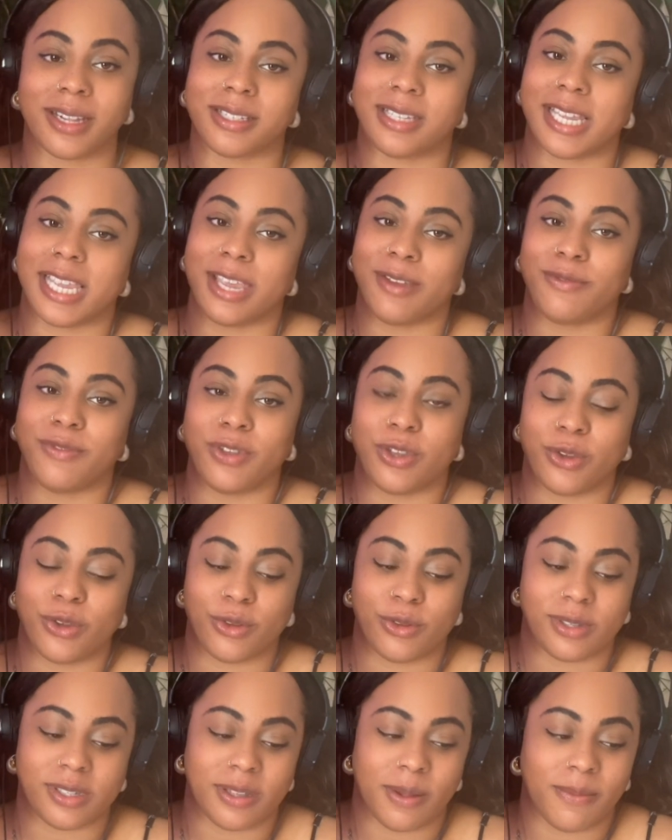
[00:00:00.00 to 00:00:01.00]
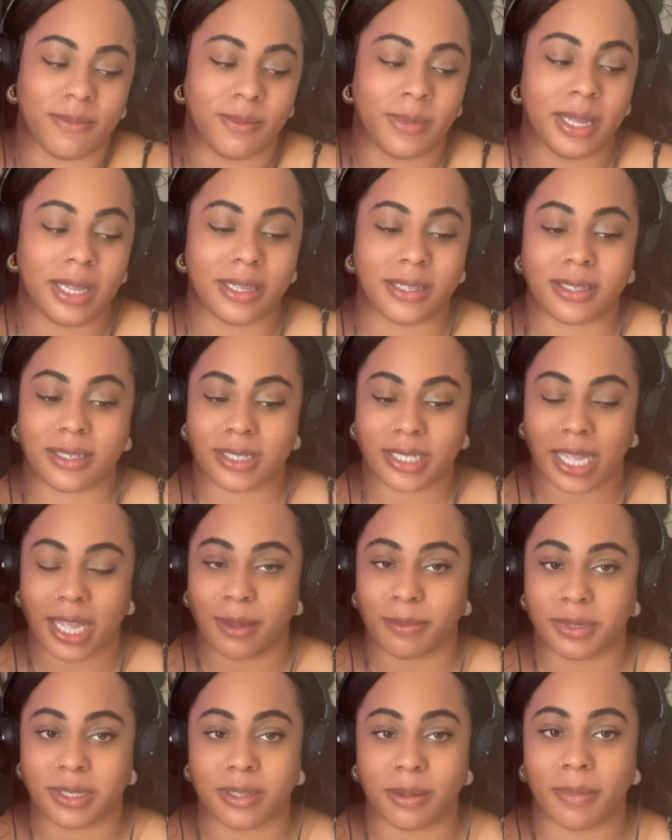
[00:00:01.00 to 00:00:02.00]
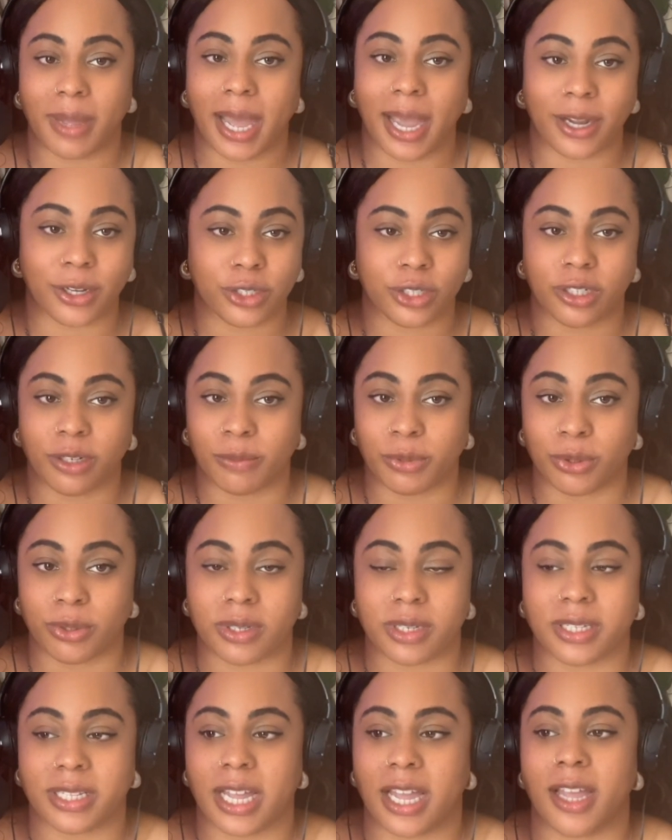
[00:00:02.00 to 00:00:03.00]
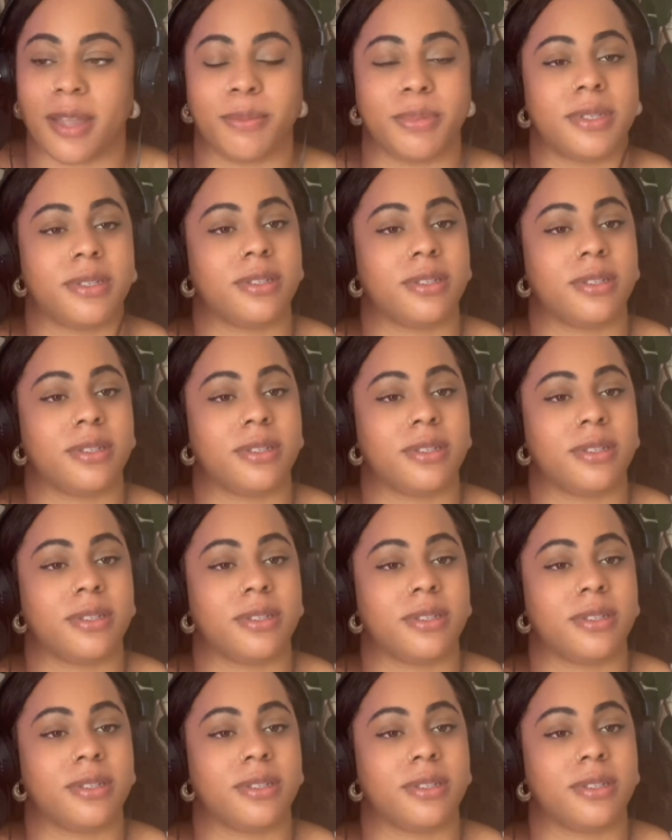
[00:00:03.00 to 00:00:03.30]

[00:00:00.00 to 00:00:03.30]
to give you some steps, some actionable steps,